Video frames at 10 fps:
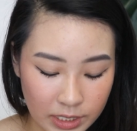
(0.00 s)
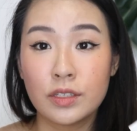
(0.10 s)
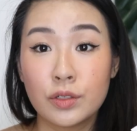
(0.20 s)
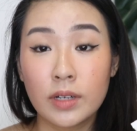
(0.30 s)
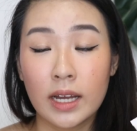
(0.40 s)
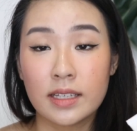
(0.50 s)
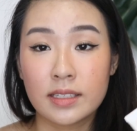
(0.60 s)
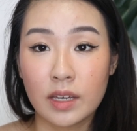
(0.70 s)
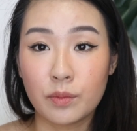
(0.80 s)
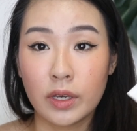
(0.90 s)
These two colors
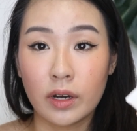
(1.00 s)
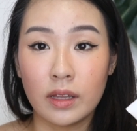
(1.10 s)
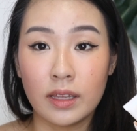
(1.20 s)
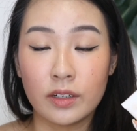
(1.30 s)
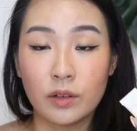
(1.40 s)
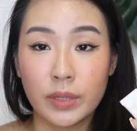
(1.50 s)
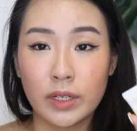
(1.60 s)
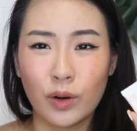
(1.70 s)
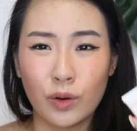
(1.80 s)
can be a little bit